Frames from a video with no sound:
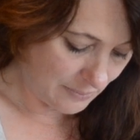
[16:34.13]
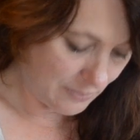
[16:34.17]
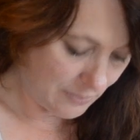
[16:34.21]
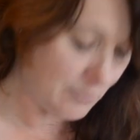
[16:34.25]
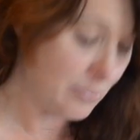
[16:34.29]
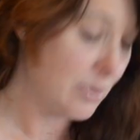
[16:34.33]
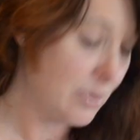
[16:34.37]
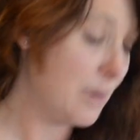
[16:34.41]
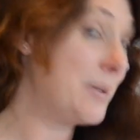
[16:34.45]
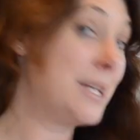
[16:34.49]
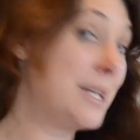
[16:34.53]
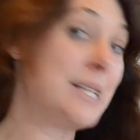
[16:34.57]

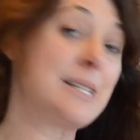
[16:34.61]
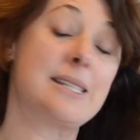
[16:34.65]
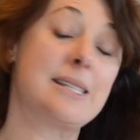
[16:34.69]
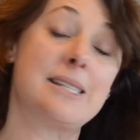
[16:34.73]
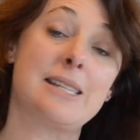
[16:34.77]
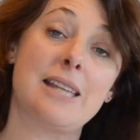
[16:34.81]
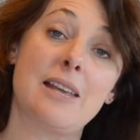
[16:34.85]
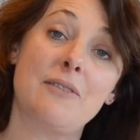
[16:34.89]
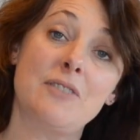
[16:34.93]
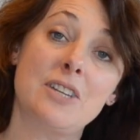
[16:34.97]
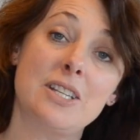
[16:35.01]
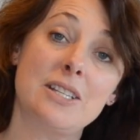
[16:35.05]
probably
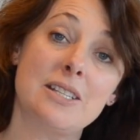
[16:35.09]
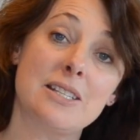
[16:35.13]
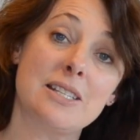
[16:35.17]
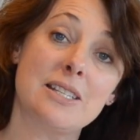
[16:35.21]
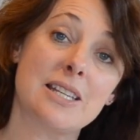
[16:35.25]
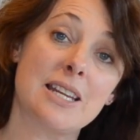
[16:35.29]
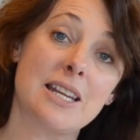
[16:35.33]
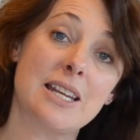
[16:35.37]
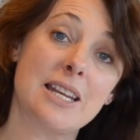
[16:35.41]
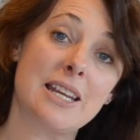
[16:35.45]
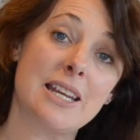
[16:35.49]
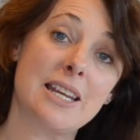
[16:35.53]

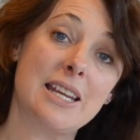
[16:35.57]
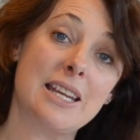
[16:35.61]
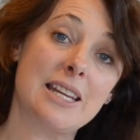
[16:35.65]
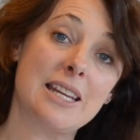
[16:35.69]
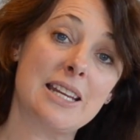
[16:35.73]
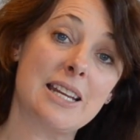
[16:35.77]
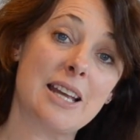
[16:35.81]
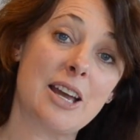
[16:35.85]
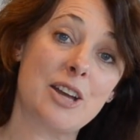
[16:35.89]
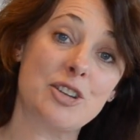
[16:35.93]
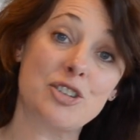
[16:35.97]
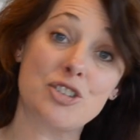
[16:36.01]

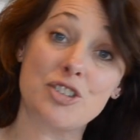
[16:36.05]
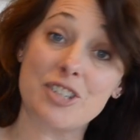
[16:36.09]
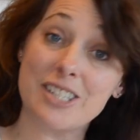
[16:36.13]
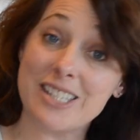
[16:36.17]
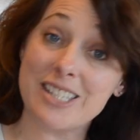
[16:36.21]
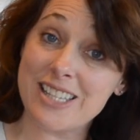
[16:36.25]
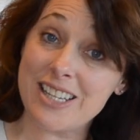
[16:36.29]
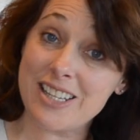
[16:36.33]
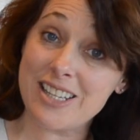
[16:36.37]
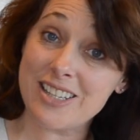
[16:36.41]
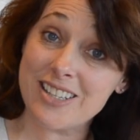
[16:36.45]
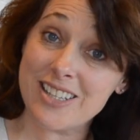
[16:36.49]
1,700
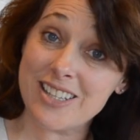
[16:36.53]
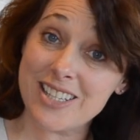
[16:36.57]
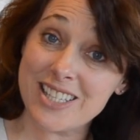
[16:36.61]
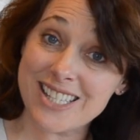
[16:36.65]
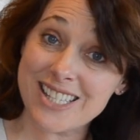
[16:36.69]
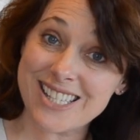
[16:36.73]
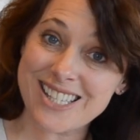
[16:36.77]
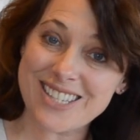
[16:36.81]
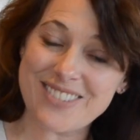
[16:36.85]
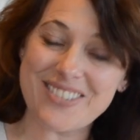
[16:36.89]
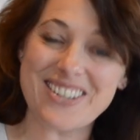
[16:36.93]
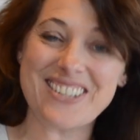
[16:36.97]

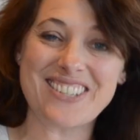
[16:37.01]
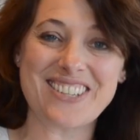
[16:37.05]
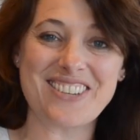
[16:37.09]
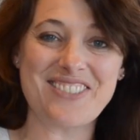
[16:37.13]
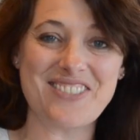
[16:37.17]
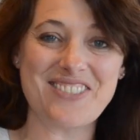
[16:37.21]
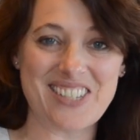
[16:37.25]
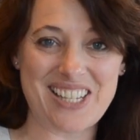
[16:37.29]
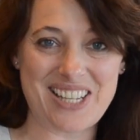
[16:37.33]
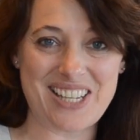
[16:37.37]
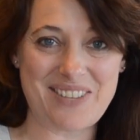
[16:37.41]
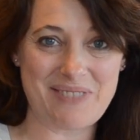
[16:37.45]
stitches, which I'm
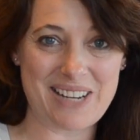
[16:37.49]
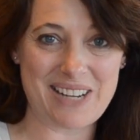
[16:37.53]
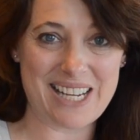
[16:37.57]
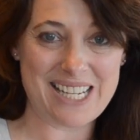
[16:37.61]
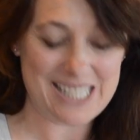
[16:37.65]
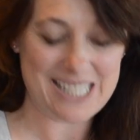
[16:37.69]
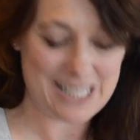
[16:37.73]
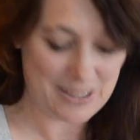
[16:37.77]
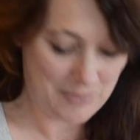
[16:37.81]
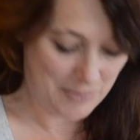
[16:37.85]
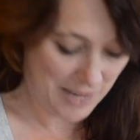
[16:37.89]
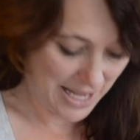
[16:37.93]
really
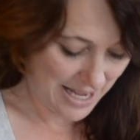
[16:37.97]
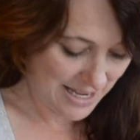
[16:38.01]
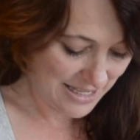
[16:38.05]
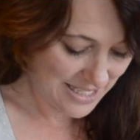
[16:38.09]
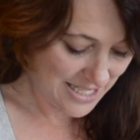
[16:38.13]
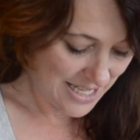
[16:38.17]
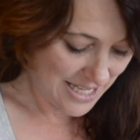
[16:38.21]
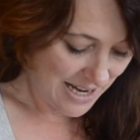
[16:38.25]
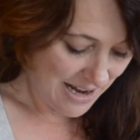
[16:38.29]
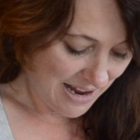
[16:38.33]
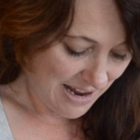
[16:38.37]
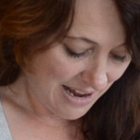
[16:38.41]
pleased
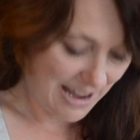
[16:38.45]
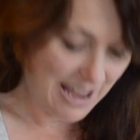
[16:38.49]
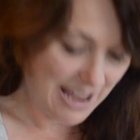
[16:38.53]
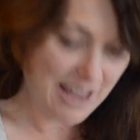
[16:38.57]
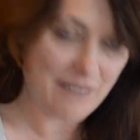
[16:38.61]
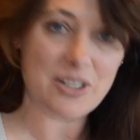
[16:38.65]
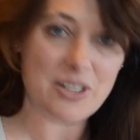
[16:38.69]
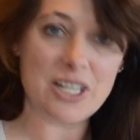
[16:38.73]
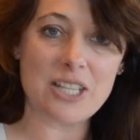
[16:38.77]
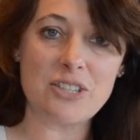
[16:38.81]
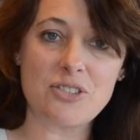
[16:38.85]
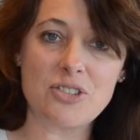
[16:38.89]
about. I
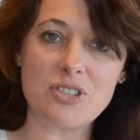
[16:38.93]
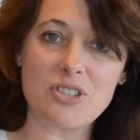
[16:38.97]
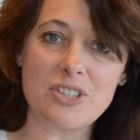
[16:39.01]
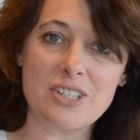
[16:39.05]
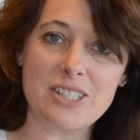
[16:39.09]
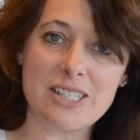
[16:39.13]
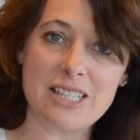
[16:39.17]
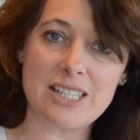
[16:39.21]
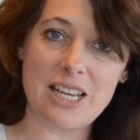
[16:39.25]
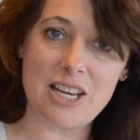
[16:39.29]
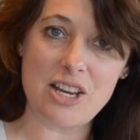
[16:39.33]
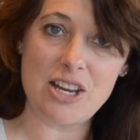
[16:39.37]
haven't
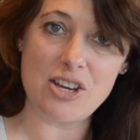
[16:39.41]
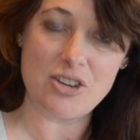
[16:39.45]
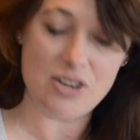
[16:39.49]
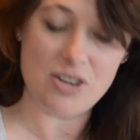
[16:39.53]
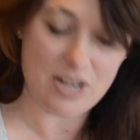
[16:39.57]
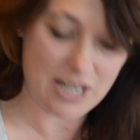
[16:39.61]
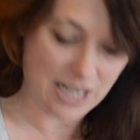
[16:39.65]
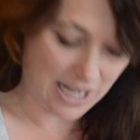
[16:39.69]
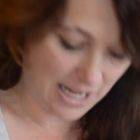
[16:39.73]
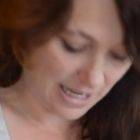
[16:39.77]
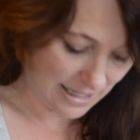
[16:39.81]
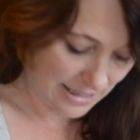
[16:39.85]
introduced any
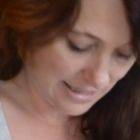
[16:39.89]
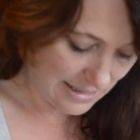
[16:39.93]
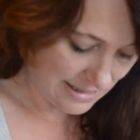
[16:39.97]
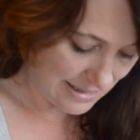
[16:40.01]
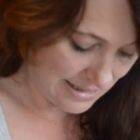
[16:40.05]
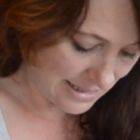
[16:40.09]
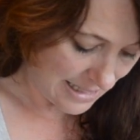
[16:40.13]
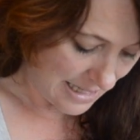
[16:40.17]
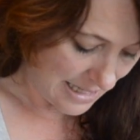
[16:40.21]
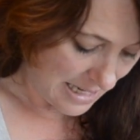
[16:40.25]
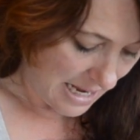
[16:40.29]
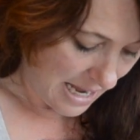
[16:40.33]
new colours,
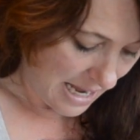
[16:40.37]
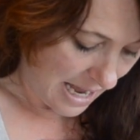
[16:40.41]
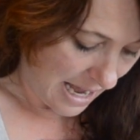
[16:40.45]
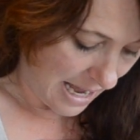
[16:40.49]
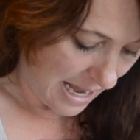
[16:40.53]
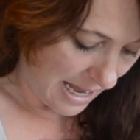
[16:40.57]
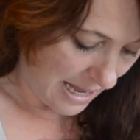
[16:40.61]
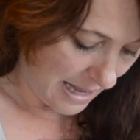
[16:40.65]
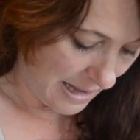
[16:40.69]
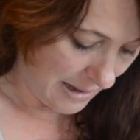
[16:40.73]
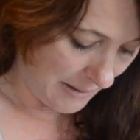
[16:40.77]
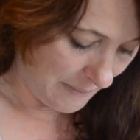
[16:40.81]

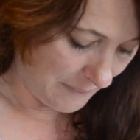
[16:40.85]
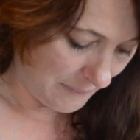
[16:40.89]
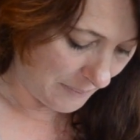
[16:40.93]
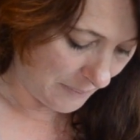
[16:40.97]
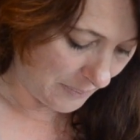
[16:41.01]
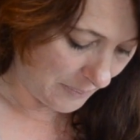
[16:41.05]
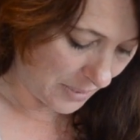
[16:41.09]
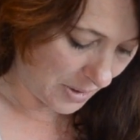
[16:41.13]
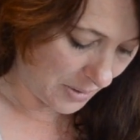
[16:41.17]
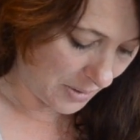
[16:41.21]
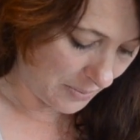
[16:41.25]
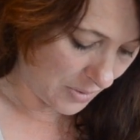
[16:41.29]

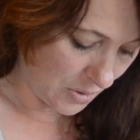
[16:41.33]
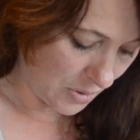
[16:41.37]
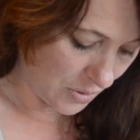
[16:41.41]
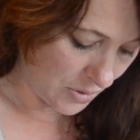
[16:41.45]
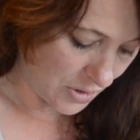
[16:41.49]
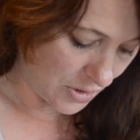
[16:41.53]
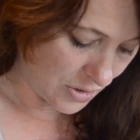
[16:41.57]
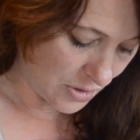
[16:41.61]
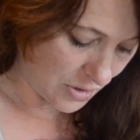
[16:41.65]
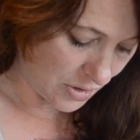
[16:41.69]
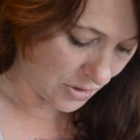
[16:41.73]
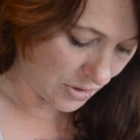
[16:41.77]
but I'm
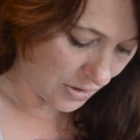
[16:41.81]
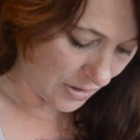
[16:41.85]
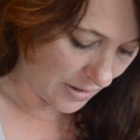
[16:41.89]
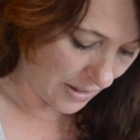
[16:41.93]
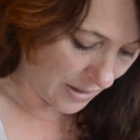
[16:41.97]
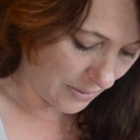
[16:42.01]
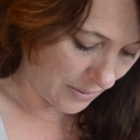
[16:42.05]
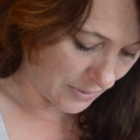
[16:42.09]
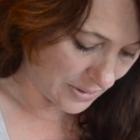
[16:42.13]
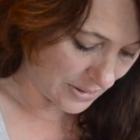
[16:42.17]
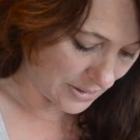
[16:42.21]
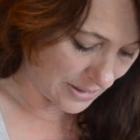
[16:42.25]
going to do
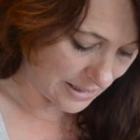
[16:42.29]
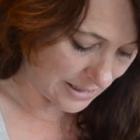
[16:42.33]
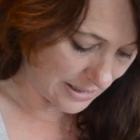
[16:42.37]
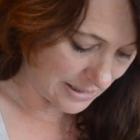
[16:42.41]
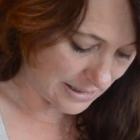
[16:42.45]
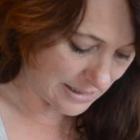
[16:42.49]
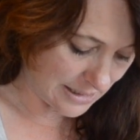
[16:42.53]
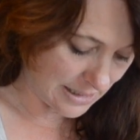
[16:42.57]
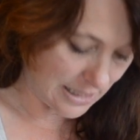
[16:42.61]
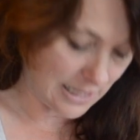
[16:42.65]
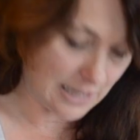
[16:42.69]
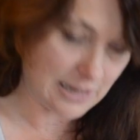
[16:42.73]
that once I
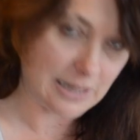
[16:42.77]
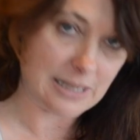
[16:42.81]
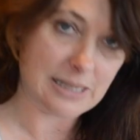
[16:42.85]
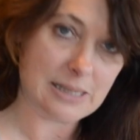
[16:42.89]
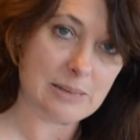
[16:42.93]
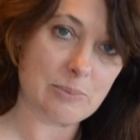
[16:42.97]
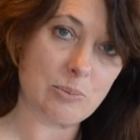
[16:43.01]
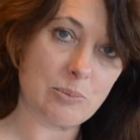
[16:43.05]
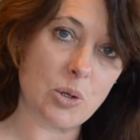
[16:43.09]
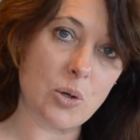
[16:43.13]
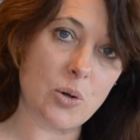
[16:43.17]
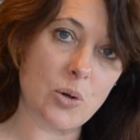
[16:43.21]
start this
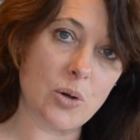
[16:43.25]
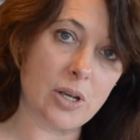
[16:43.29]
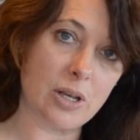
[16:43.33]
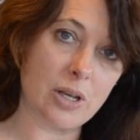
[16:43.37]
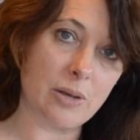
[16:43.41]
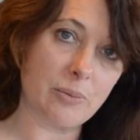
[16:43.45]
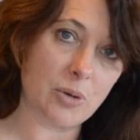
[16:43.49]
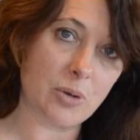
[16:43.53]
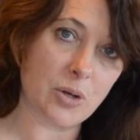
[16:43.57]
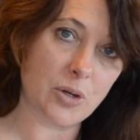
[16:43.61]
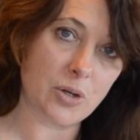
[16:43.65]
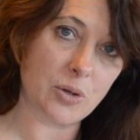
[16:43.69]
block.
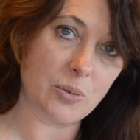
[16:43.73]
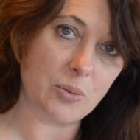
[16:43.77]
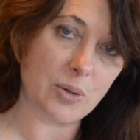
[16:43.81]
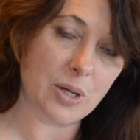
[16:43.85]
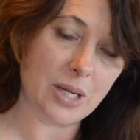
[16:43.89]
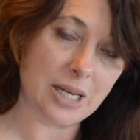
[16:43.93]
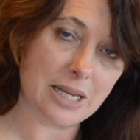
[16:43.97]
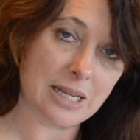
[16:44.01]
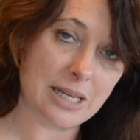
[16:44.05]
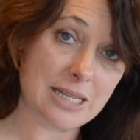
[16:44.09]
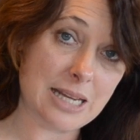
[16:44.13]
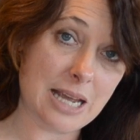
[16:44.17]
I'm going to
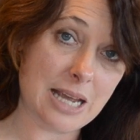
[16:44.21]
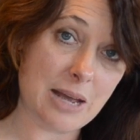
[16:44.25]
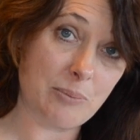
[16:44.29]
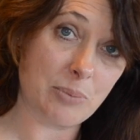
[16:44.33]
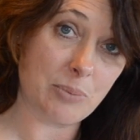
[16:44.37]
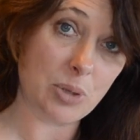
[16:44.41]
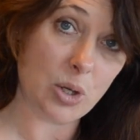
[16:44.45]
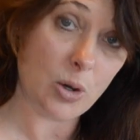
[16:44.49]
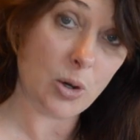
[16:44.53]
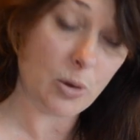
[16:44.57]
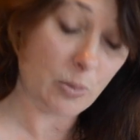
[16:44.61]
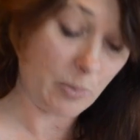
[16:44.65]
work down
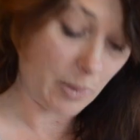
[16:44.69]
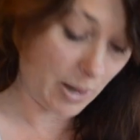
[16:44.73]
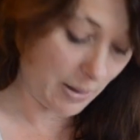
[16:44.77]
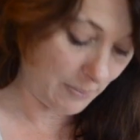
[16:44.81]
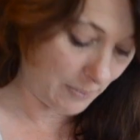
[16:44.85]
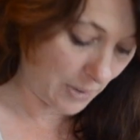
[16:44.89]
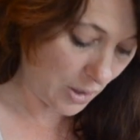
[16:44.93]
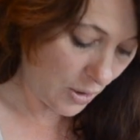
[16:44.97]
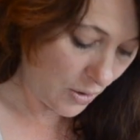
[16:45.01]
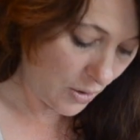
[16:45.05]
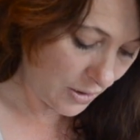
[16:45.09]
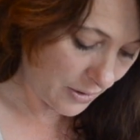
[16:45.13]
block by
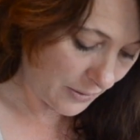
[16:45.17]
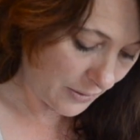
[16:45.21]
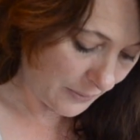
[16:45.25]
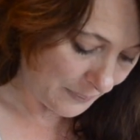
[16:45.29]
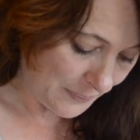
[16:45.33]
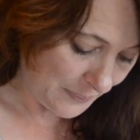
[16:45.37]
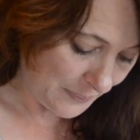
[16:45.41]
block.